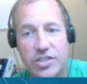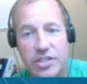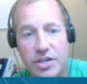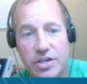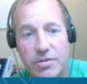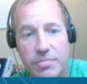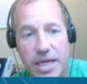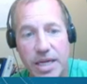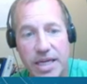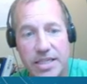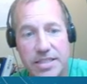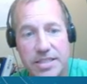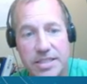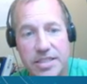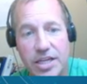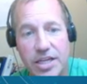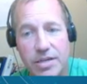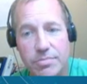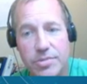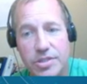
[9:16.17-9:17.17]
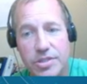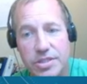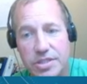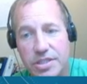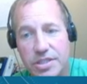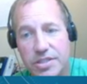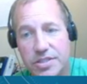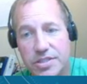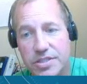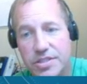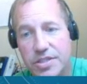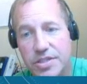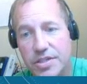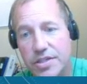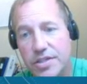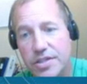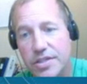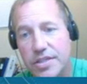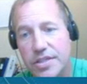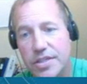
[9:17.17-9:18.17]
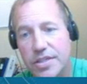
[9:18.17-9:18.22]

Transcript: our mass number is concerned?